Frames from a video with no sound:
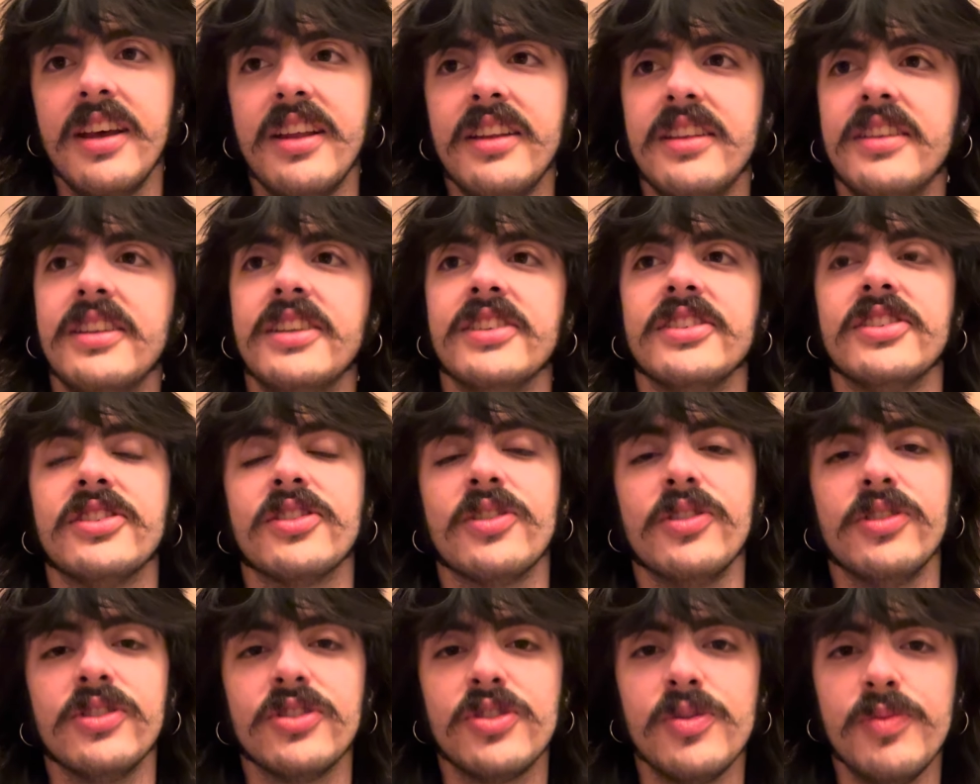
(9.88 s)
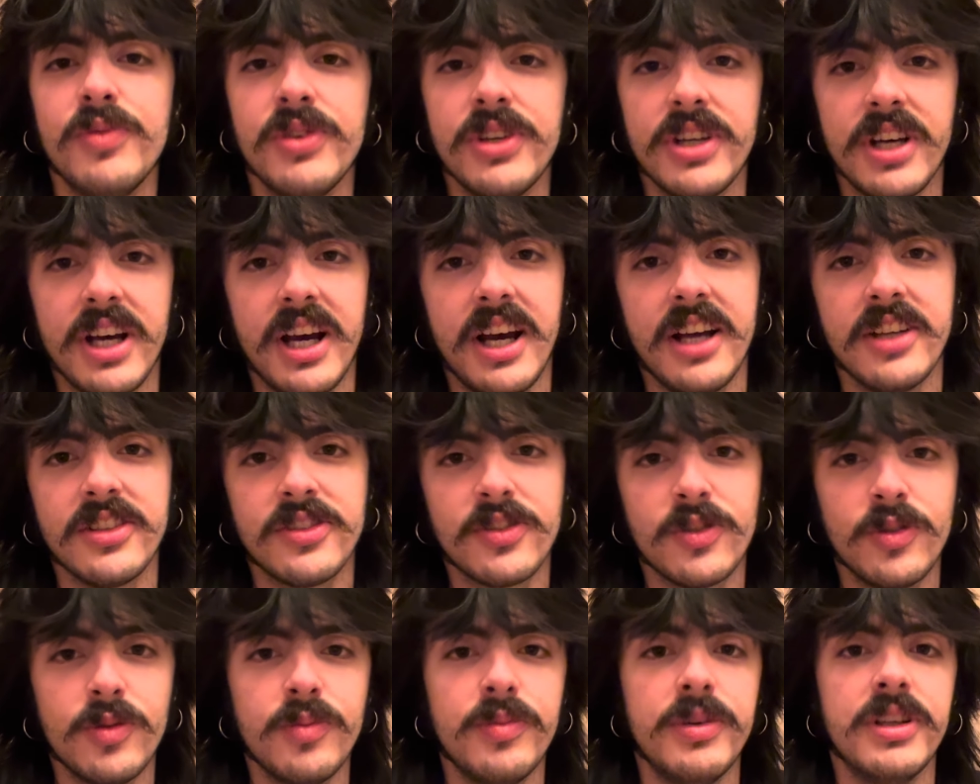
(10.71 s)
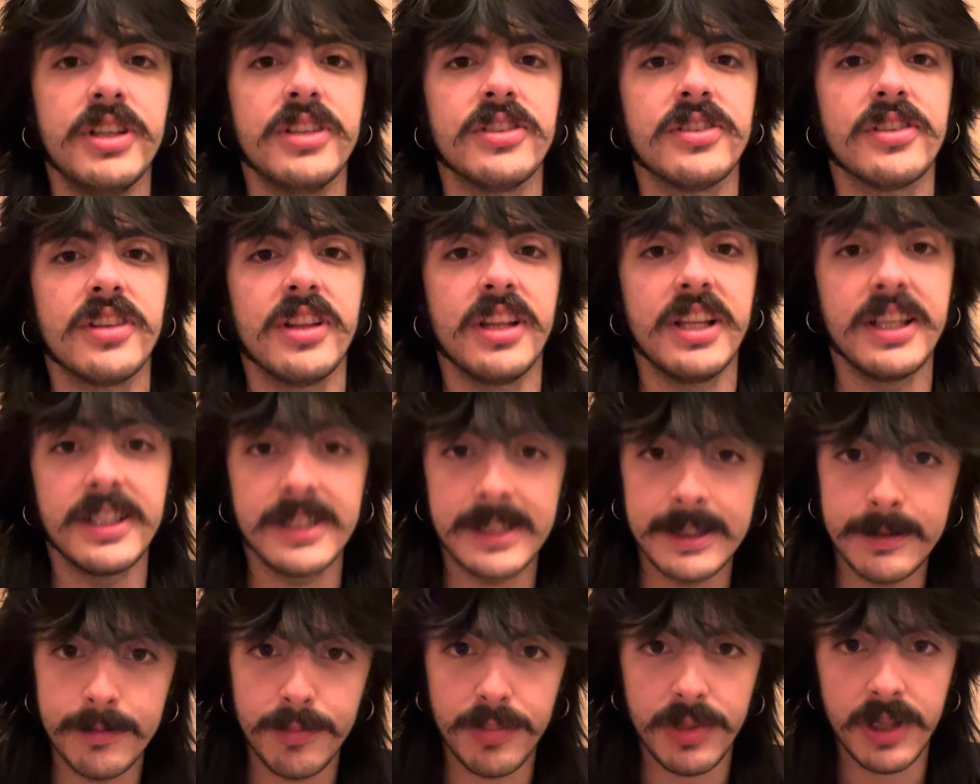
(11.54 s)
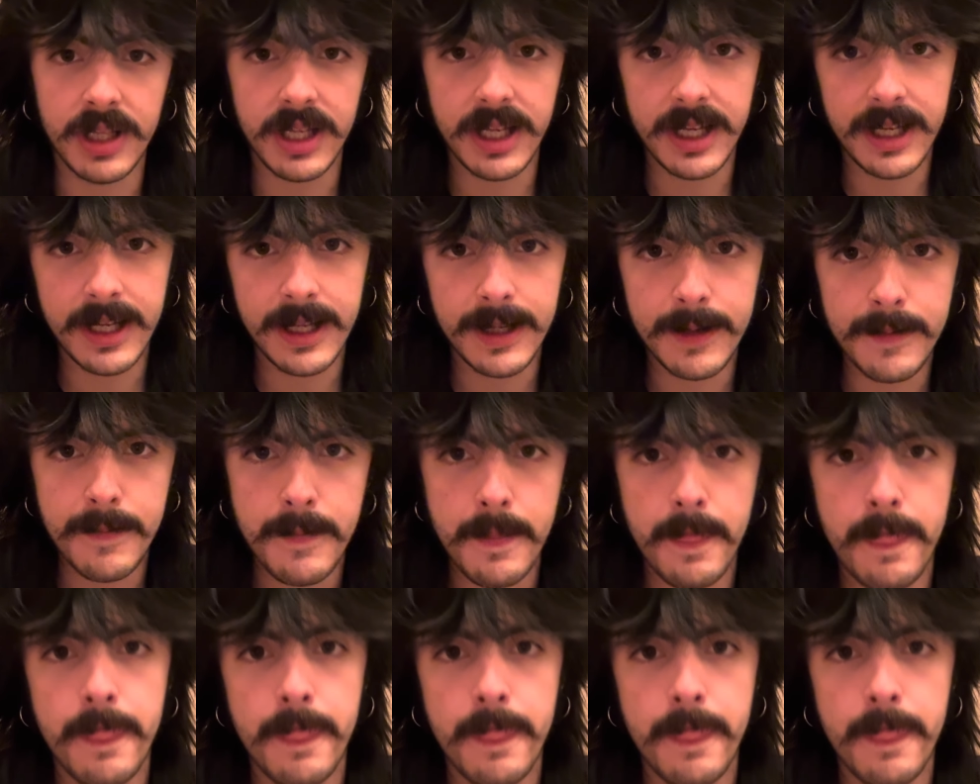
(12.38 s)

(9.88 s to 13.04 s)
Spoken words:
This is going to be a high school based lesson plan,